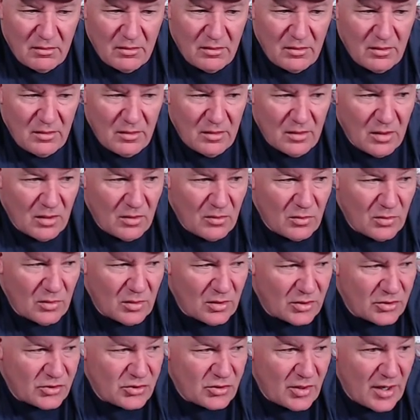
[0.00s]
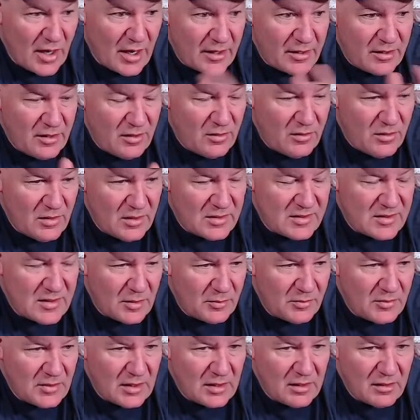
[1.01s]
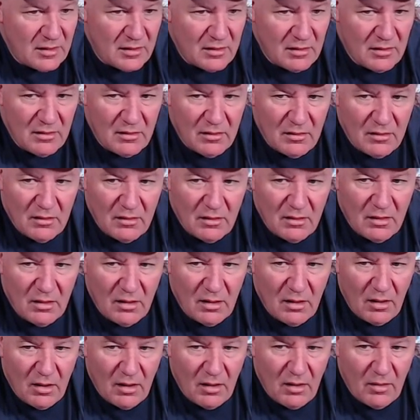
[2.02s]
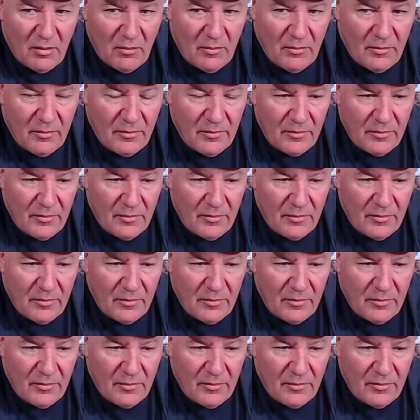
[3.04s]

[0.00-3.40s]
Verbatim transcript: you know will attract you to something um,